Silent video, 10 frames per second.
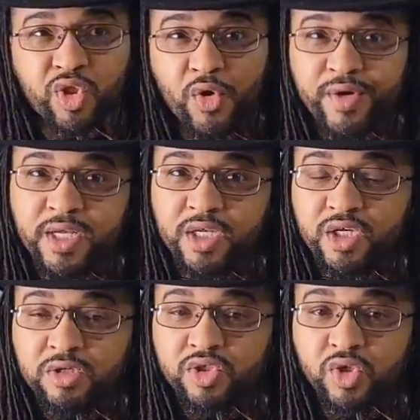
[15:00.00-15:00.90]
30
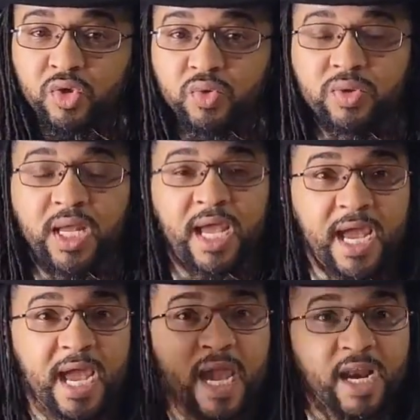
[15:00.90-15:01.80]
years old
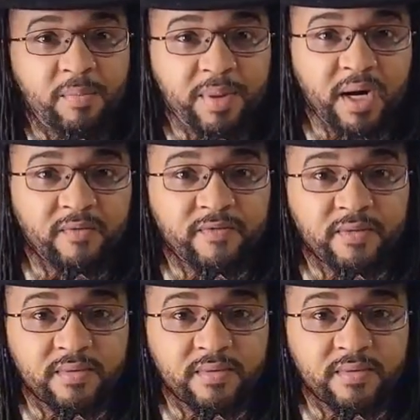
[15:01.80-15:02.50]
and above.